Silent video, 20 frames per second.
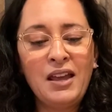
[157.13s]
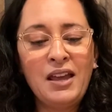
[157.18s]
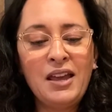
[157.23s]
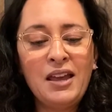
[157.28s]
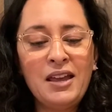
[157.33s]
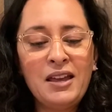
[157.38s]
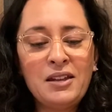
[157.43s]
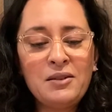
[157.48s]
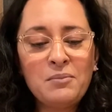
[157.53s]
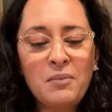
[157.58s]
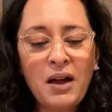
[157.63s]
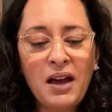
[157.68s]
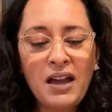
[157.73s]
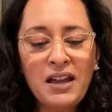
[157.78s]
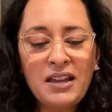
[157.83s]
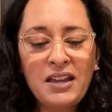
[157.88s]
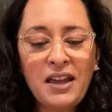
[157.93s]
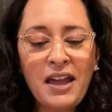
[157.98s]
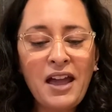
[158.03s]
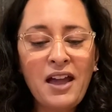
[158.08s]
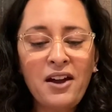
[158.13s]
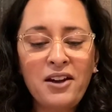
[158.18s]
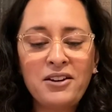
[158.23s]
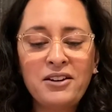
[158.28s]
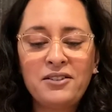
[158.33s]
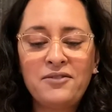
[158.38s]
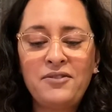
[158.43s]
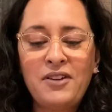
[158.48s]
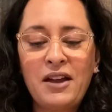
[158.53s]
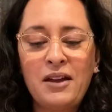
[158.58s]
In my
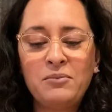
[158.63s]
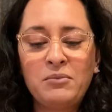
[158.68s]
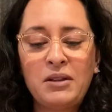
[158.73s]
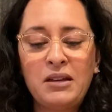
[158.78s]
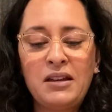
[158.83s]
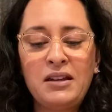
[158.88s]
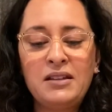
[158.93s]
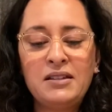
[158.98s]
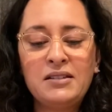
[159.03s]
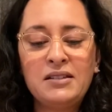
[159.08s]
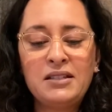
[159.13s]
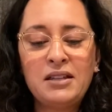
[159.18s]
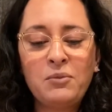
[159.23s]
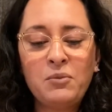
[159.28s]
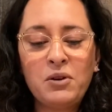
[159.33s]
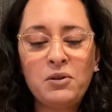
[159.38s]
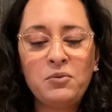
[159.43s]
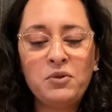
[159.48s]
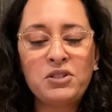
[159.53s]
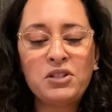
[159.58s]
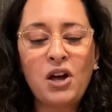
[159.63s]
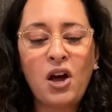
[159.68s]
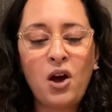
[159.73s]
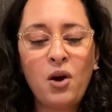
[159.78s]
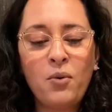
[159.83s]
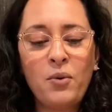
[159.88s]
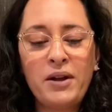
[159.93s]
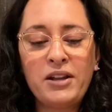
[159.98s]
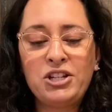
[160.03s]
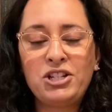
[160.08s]
chaotic family, someone was
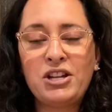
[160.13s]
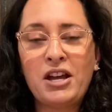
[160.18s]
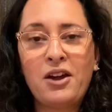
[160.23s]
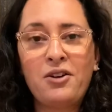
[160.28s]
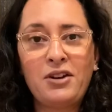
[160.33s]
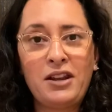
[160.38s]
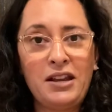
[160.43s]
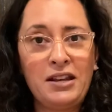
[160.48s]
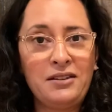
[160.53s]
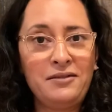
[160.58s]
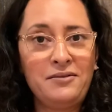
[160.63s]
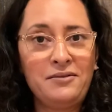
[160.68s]
always shouting.